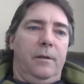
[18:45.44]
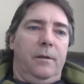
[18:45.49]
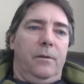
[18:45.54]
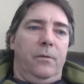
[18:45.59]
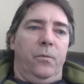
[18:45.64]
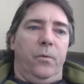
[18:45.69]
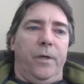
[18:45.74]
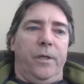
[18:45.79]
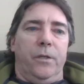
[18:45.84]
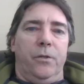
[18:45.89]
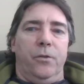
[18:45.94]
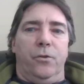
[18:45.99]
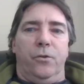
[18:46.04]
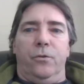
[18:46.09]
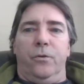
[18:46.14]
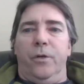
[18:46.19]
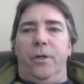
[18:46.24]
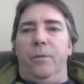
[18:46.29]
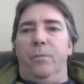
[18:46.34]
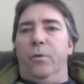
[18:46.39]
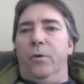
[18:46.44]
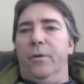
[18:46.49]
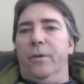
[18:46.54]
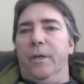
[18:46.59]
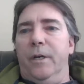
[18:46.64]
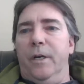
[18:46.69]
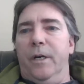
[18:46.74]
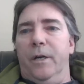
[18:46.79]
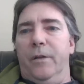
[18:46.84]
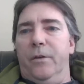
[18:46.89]
we enjoy more
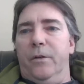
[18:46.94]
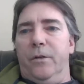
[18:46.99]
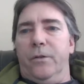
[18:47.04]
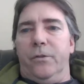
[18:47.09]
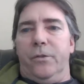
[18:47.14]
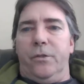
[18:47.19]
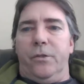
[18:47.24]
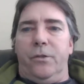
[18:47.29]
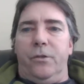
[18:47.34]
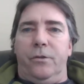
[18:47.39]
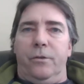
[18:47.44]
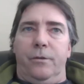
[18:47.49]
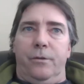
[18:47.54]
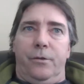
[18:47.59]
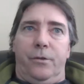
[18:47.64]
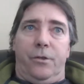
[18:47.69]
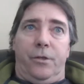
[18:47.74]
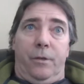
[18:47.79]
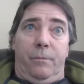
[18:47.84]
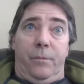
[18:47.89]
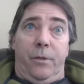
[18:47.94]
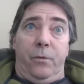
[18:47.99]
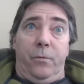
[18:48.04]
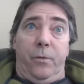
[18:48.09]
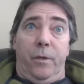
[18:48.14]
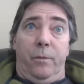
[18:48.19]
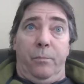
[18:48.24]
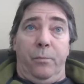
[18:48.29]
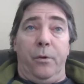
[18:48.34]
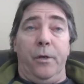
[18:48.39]
than others, some that
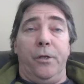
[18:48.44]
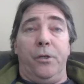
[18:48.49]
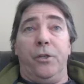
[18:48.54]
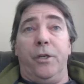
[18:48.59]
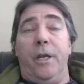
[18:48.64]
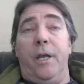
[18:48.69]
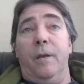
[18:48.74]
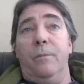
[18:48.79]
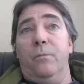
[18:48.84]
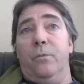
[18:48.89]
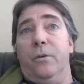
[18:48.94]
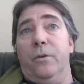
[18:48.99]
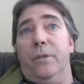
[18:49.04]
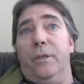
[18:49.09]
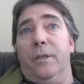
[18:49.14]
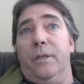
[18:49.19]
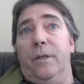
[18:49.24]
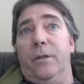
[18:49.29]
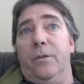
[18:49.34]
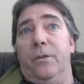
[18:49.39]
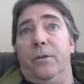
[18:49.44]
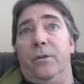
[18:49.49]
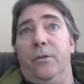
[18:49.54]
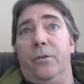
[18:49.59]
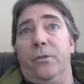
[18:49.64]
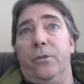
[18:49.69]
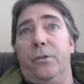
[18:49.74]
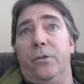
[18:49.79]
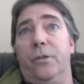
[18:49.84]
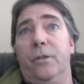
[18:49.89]
we appreciate more than
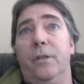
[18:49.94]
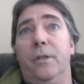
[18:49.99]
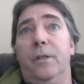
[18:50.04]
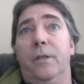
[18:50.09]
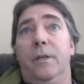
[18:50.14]
others,